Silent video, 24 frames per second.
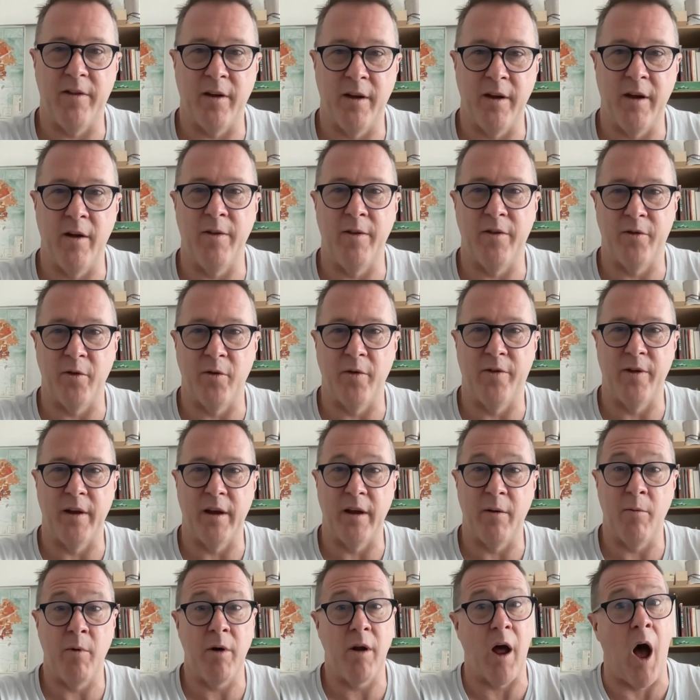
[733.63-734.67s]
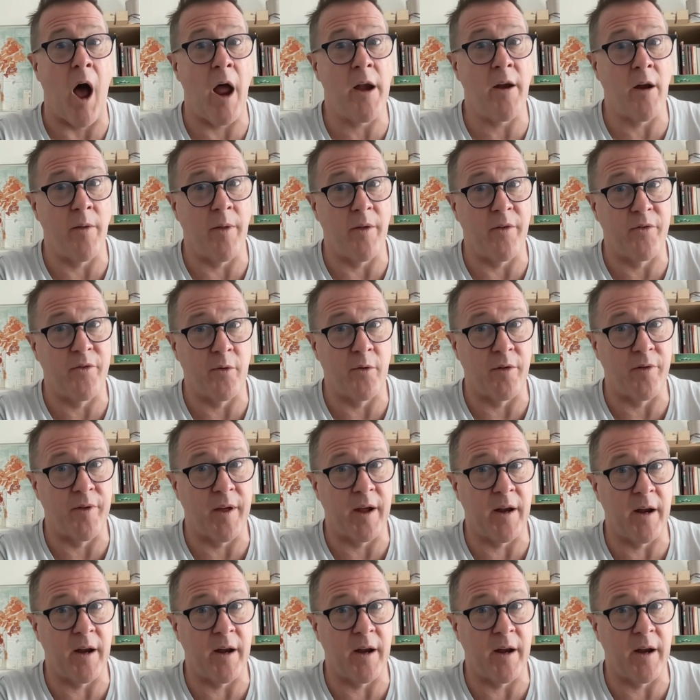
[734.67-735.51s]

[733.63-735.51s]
I know this sort of thing. He went, I know this sort of thing,